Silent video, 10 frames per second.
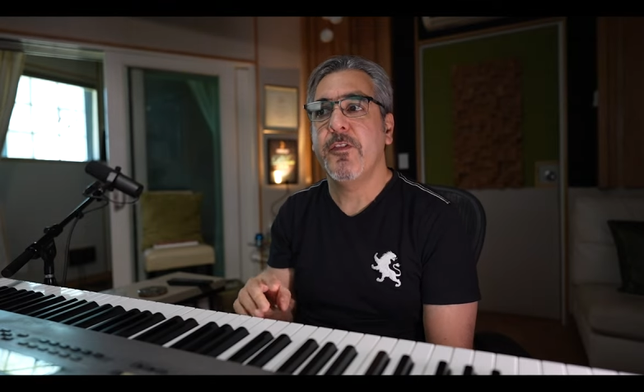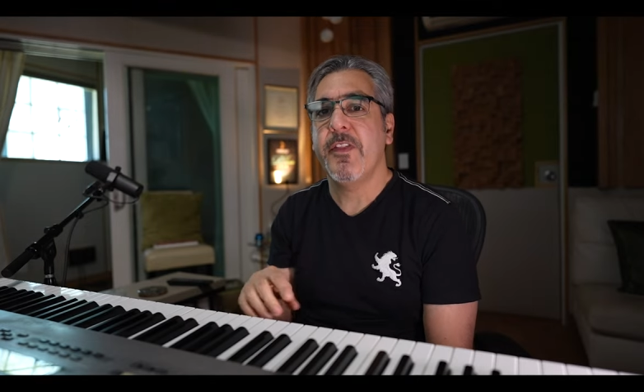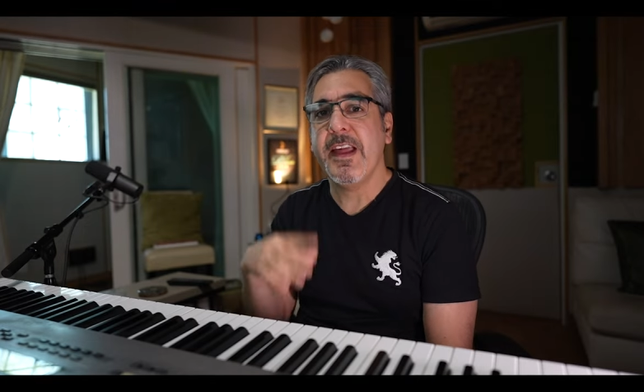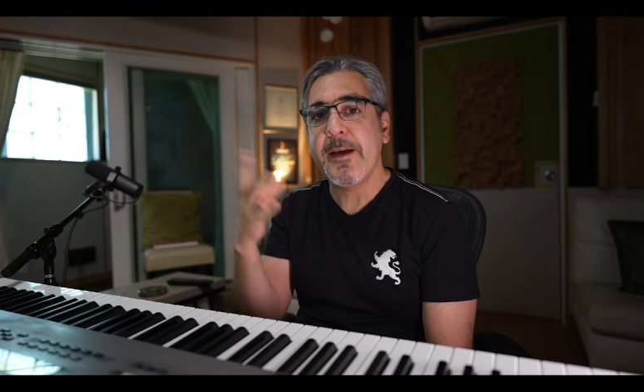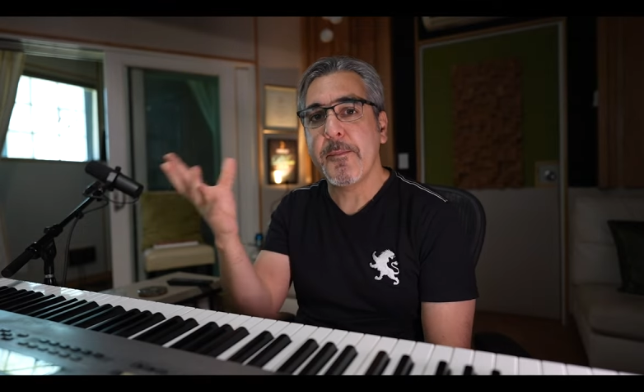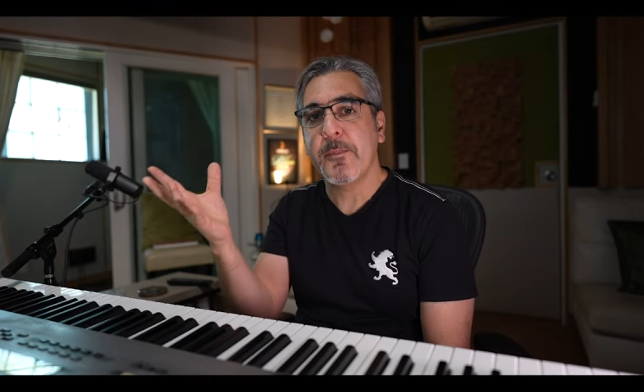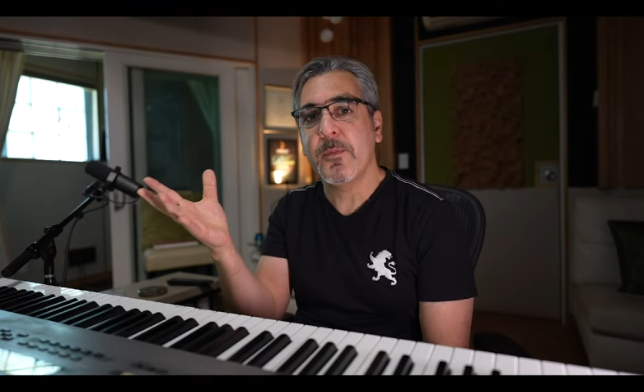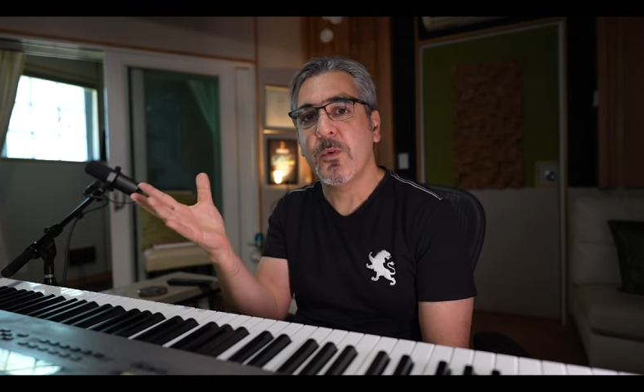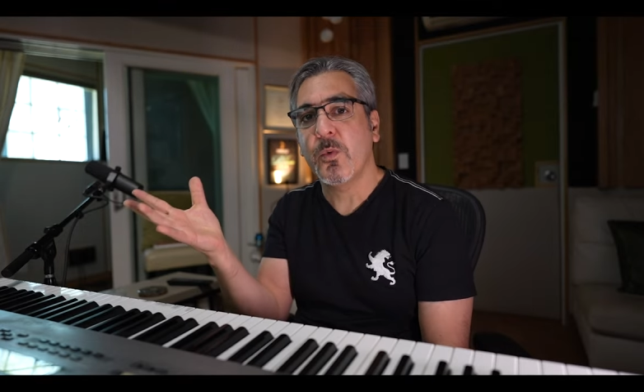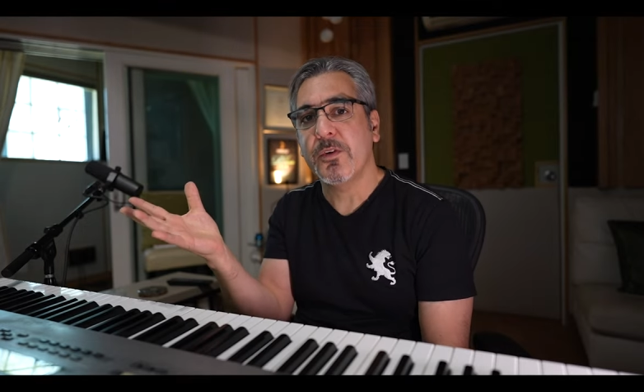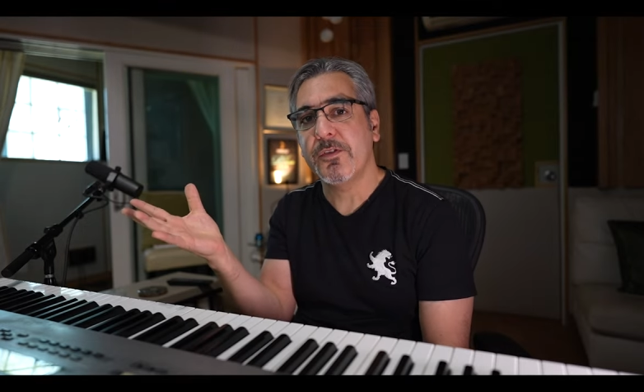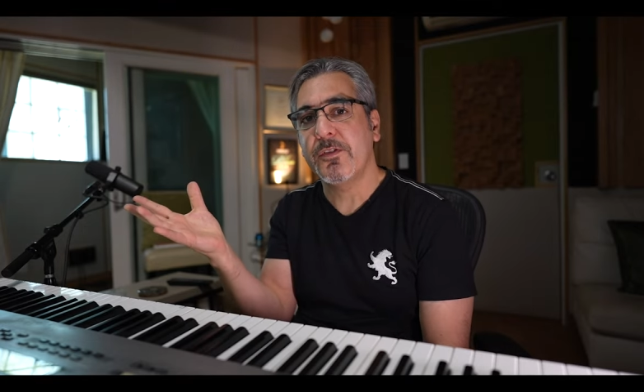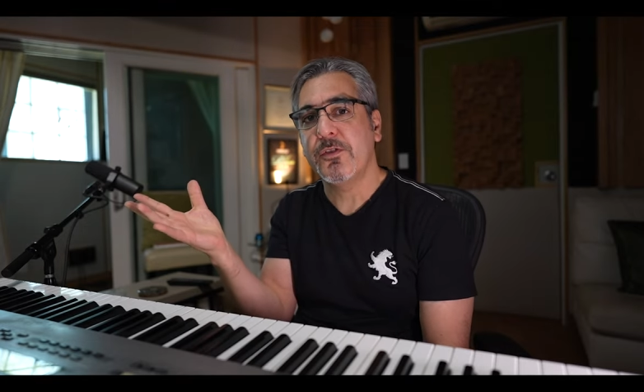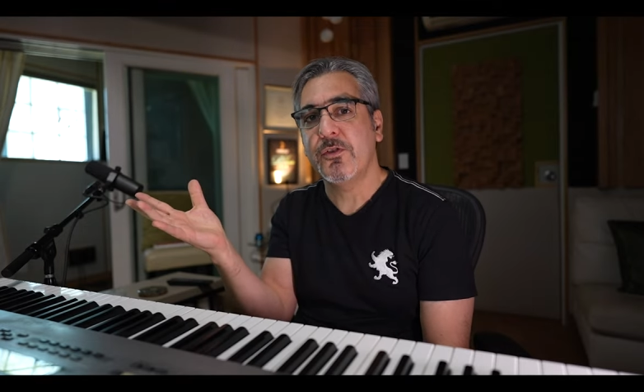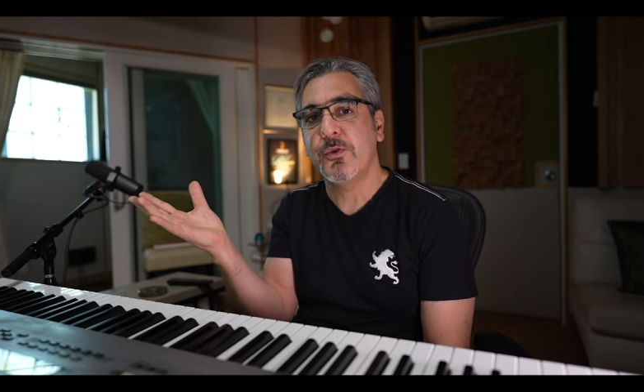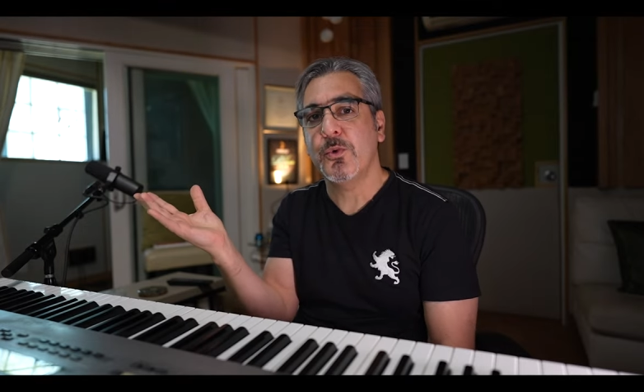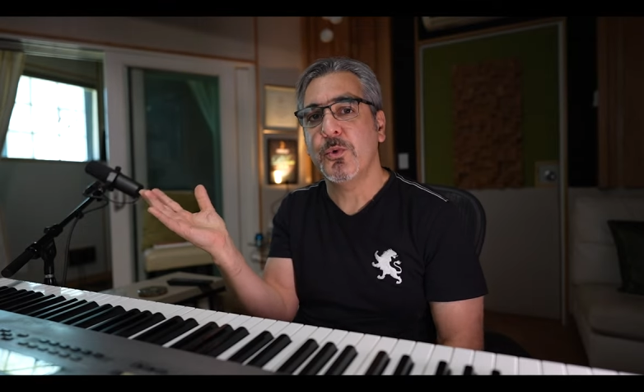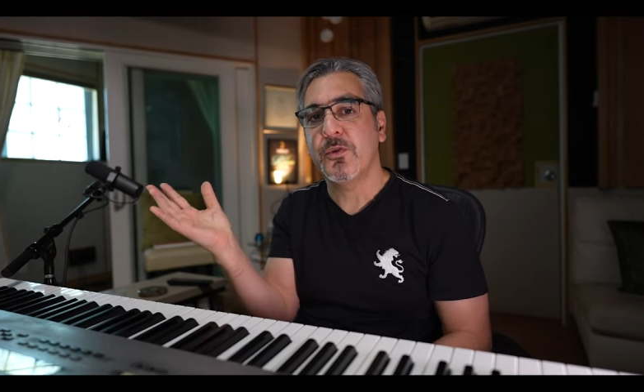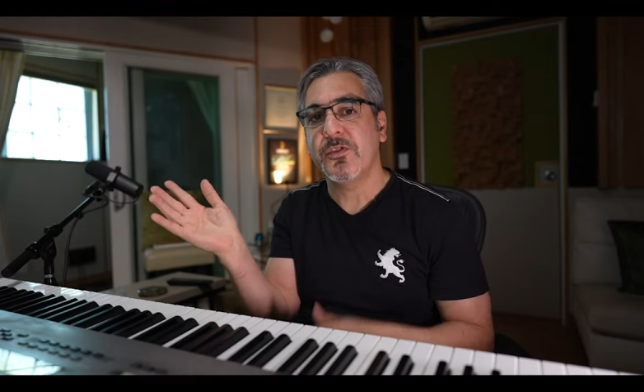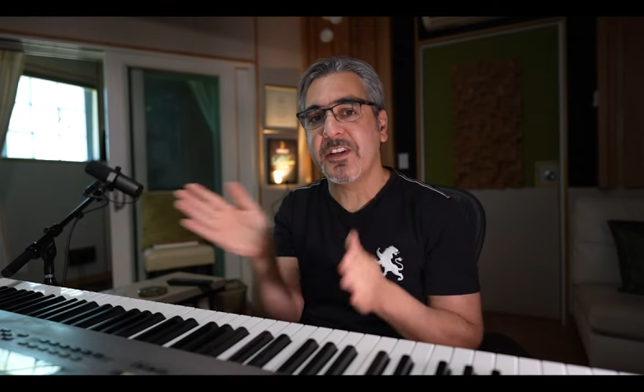them was
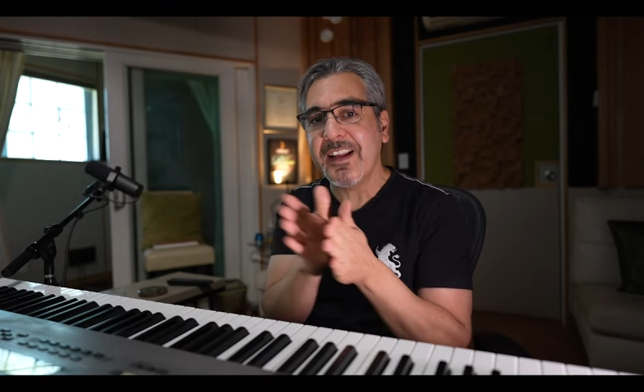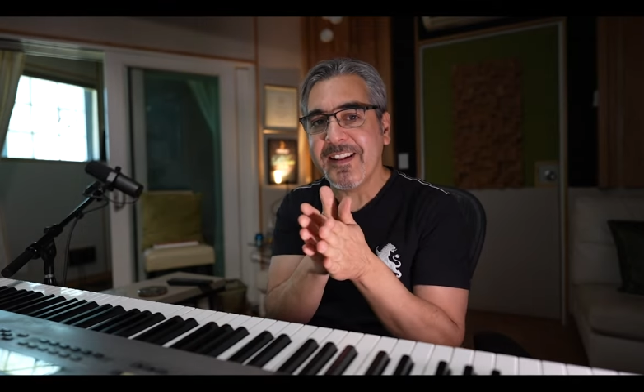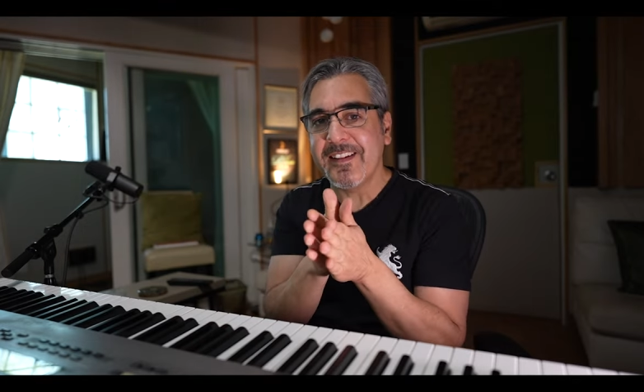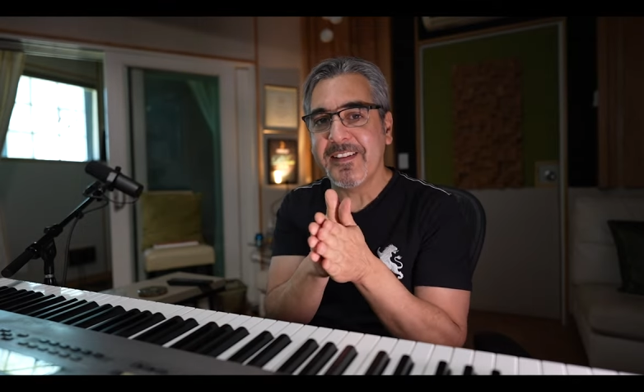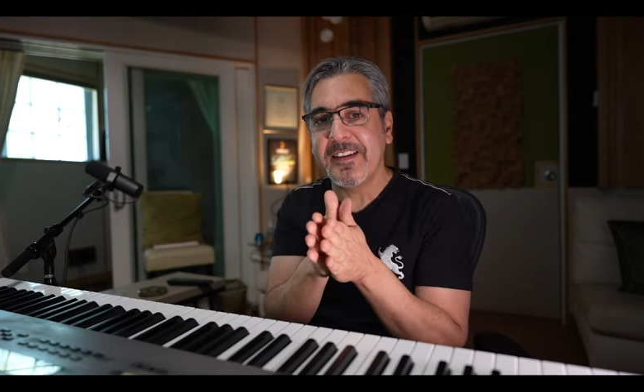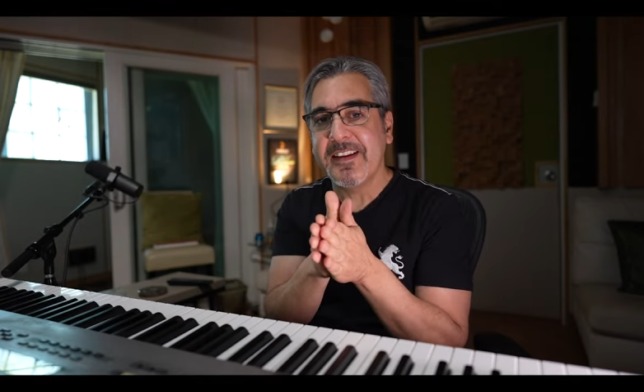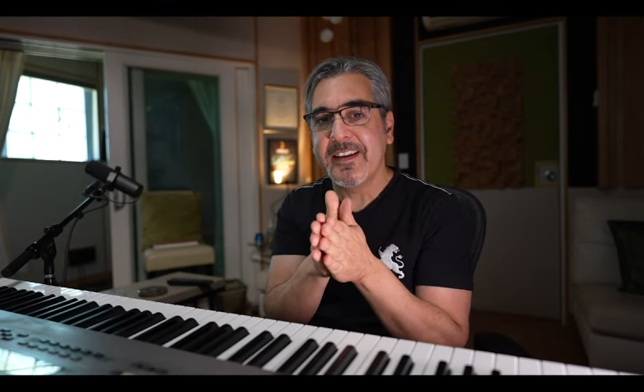to settle